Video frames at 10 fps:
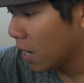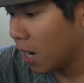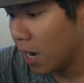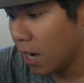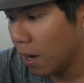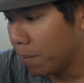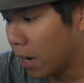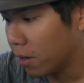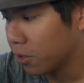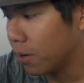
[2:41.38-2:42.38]

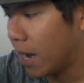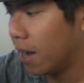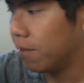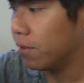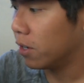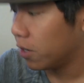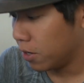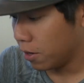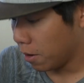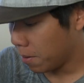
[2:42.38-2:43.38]
I also have
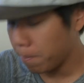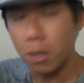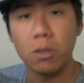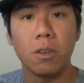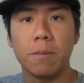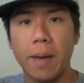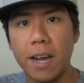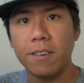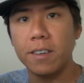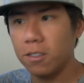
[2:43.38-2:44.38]
a boatload of
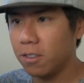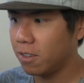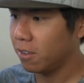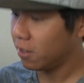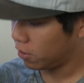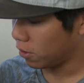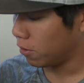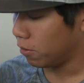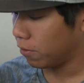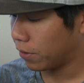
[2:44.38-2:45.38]
batteries.
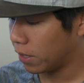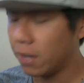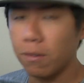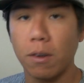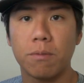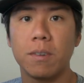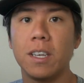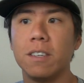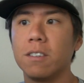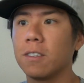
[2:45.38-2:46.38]
So for the Hero
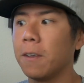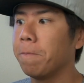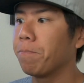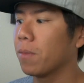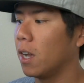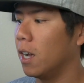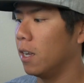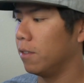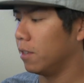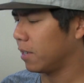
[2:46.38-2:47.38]
3s,
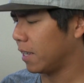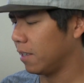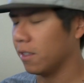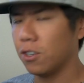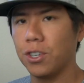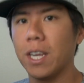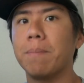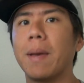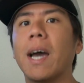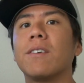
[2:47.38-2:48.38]
I think this
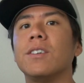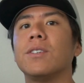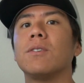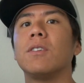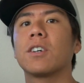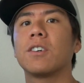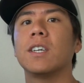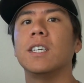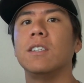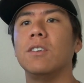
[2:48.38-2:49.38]
shape battery is no longer
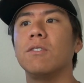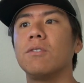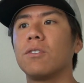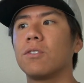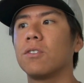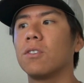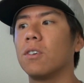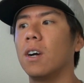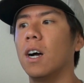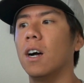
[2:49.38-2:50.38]
in use,
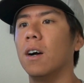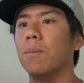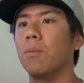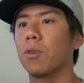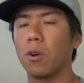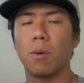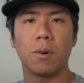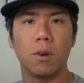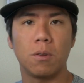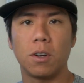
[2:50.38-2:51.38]
or
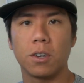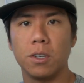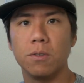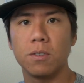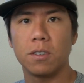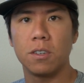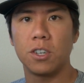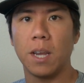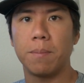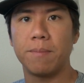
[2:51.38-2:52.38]
GoPro no longer uses this
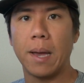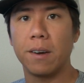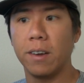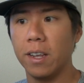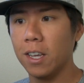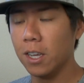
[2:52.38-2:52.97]
shape of battery.